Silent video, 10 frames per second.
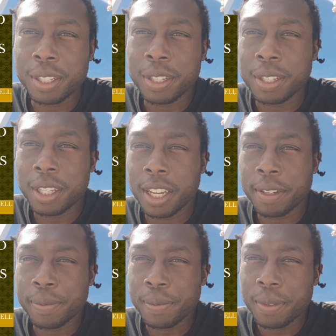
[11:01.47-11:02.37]
So
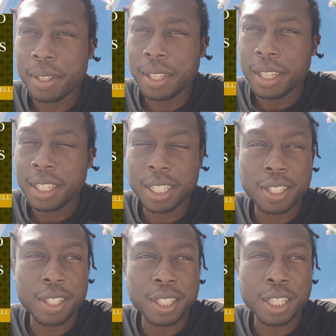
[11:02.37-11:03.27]
yeah,
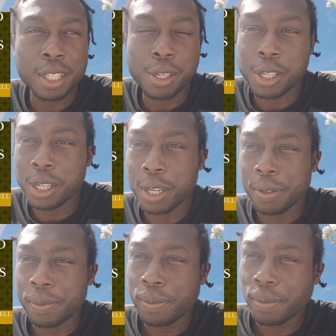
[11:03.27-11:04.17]
just so you know.